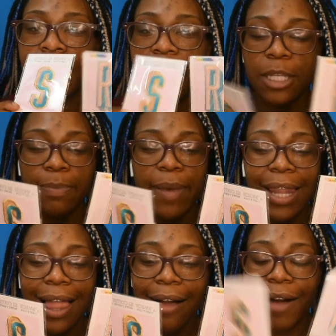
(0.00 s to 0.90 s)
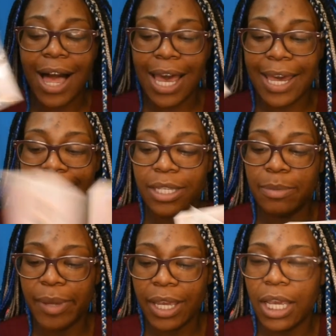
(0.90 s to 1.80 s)
spell out Hines,
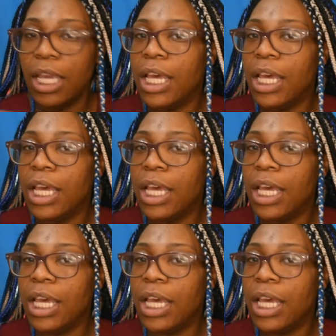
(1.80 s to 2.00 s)
but